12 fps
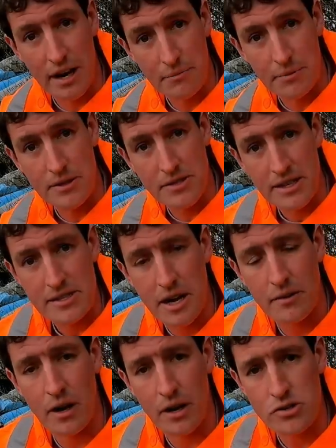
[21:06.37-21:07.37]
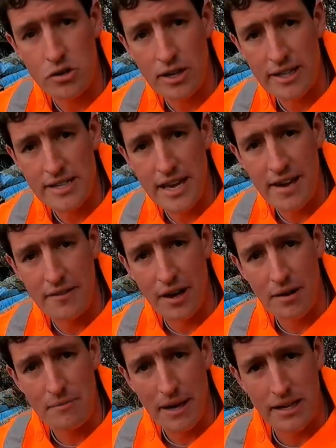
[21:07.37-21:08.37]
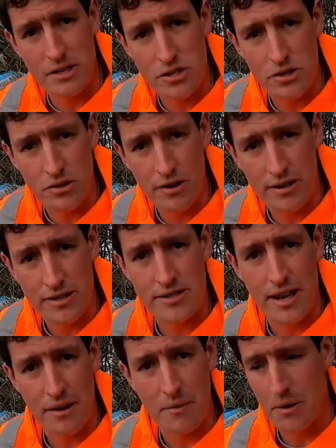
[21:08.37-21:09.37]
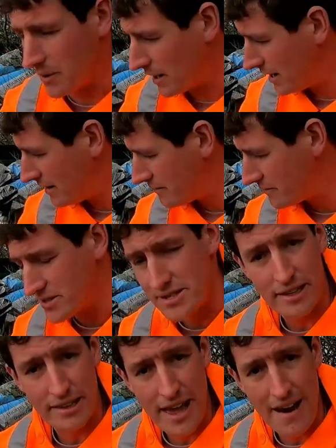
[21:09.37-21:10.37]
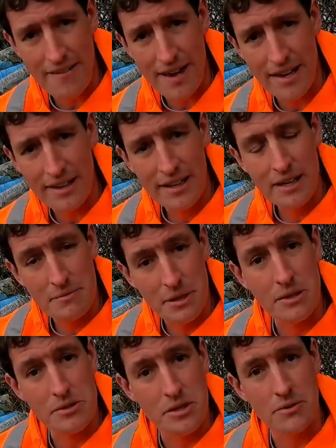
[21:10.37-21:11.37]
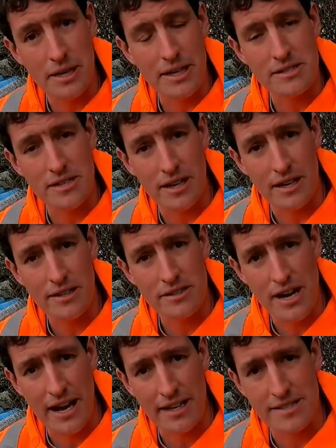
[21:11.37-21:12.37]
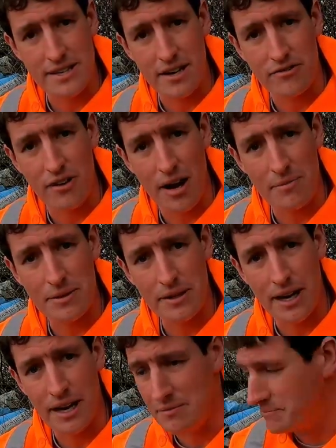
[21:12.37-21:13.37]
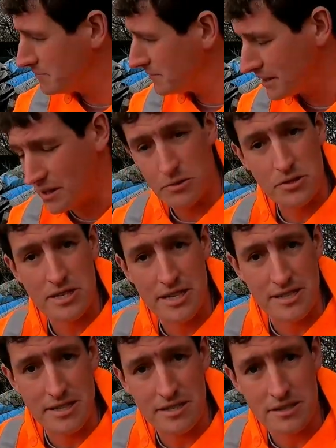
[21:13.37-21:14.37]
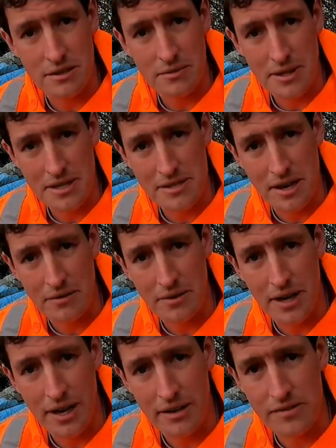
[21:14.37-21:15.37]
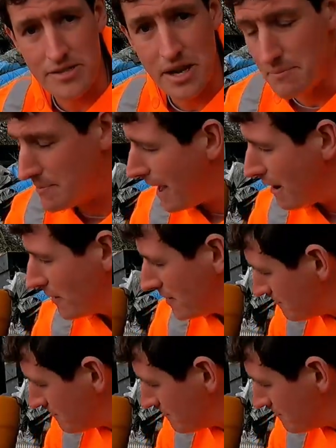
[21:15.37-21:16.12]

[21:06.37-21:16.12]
up using its own hydraulics here, and I'm making sure I'm going to stay well clear of this little area. You do need to jack yourself up. Of course, it's easy to do it with its own under its own power.